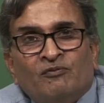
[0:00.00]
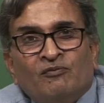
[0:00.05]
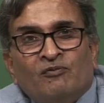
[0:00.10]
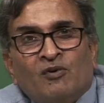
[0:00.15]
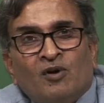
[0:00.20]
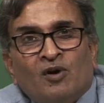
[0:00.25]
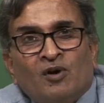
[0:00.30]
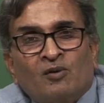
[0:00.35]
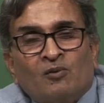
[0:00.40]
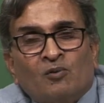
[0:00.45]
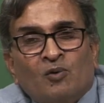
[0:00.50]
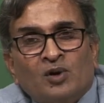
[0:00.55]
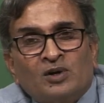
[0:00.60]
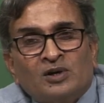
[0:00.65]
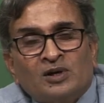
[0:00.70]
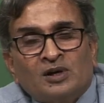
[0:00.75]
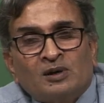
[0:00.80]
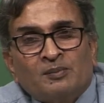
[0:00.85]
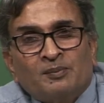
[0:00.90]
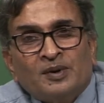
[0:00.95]
for
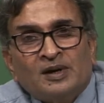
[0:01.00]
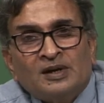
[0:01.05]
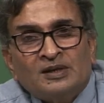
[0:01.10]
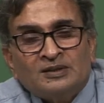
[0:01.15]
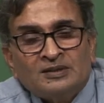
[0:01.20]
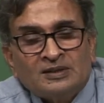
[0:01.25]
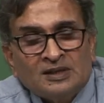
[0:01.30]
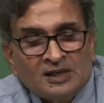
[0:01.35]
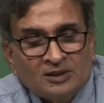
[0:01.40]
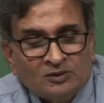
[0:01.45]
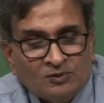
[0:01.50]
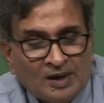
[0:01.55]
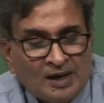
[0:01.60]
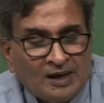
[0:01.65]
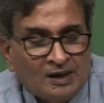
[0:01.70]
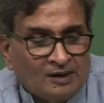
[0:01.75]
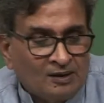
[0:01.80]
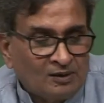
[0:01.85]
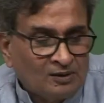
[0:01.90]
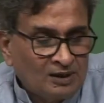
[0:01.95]
water repellency as
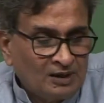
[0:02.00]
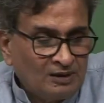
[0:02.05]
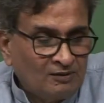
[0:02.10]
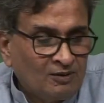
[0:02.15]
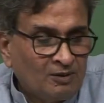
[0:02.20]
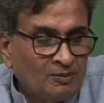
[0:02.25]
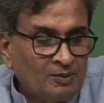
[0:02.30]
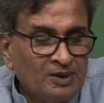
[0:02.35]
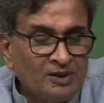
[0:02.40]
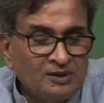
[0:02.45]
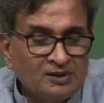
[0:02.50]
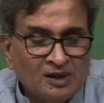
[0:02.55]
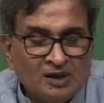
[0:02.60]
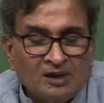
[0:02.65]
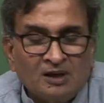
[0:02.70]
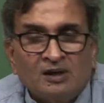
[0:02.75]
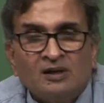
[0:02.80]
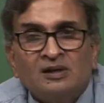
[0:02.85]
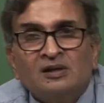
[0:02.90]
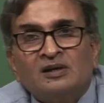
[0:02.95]
well. You know, they will be
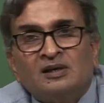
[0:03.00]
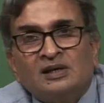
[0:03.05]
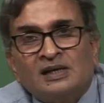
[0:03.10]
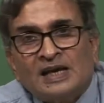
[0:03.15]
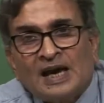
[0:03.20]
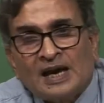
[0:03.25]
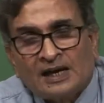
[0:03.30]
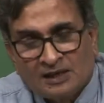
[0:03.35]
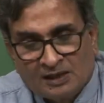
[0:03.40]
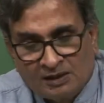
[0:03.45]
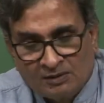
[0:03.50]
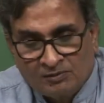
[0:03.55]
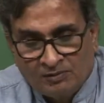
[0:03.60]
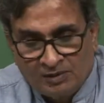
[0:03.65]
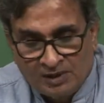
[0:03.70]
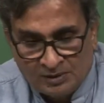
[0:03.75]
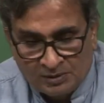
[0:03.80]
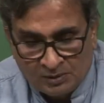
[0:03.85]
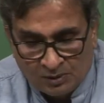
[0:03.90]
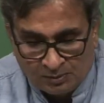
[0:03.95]
generally
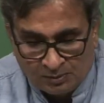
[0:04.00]
reactive, let us